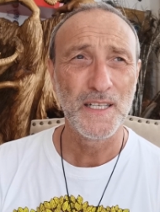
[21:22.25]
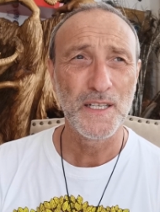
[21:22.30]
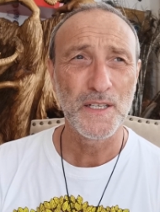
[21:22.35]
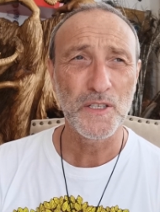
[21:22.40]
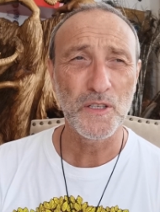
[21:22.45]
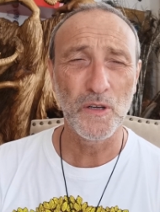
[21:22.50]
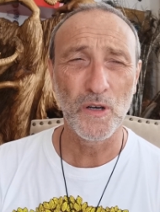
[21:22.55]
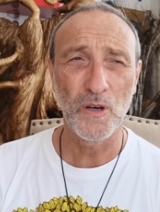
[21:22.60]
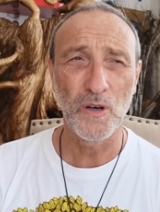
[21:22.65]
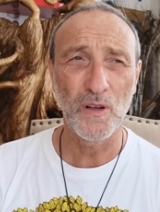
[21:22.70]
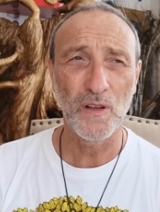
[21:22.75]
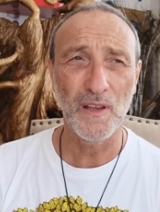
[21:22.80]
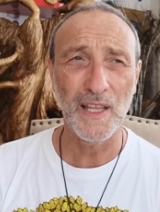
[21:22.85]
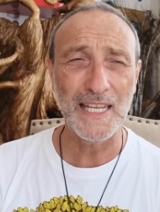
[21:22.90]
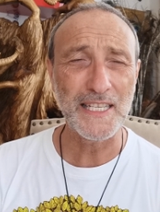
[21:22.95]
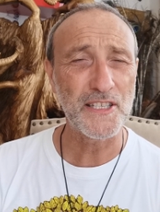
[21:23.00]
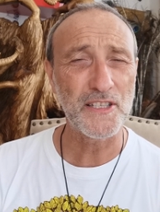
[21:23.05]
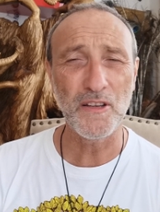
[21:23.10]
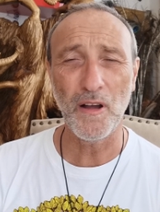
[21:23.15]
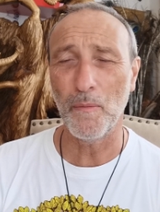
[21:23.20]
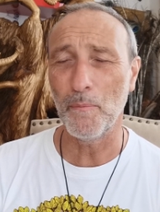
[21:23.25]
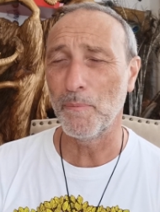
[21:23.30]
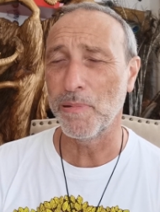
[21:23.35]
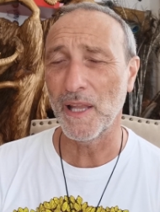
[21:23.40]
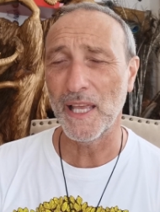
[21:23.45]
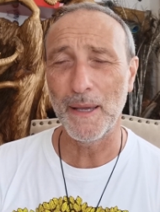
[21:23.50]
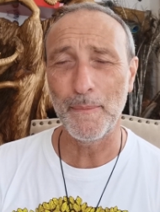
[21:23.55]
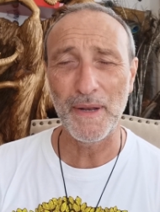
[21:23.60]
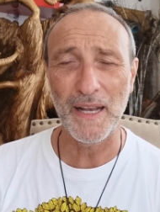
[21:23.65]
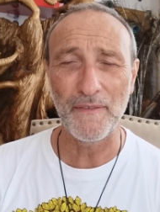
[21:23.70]
So let's stop
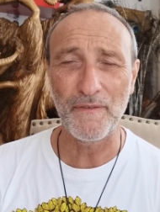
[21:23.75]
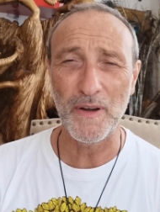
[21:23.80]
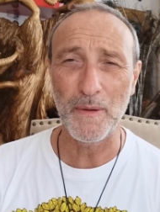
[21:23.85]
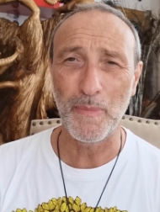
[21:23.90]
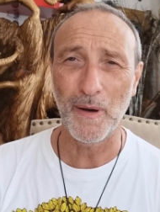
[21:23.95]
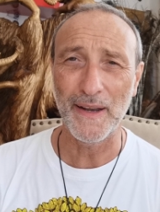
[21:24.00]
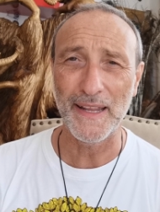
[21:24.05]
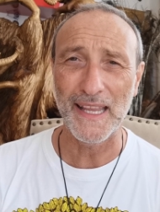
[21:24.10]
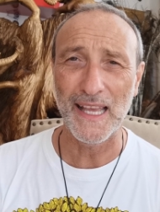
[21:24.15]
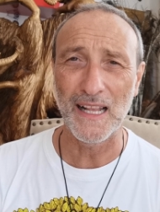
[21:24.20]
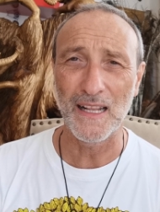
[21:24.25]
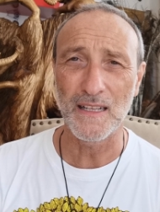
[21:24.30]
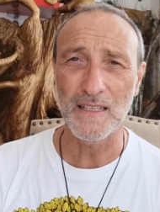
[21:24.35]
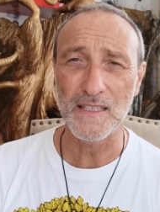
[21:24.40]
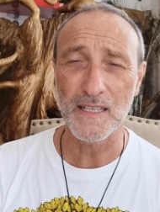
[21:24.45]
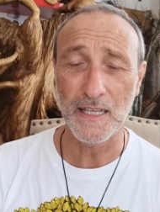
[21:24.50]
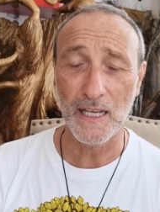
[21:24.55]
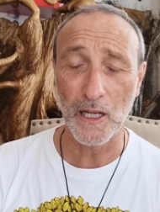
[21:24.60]
blaming everybody else,